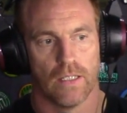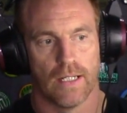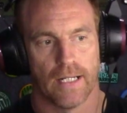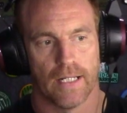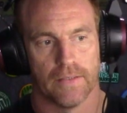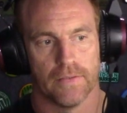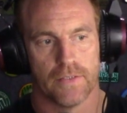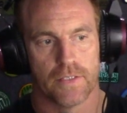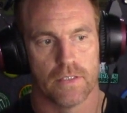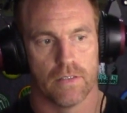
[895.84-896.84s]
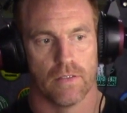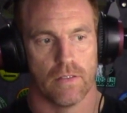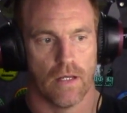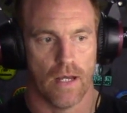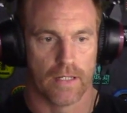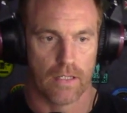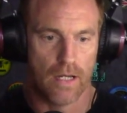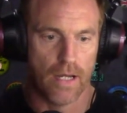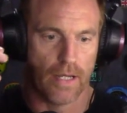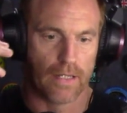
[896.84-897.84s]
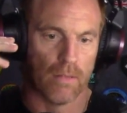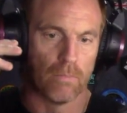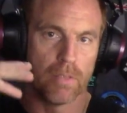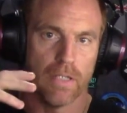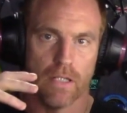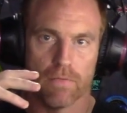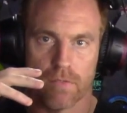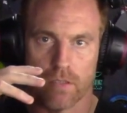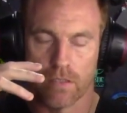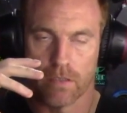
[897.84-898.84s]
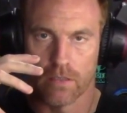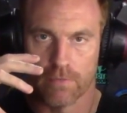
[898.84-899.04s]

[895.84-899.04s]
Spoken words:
And a company of the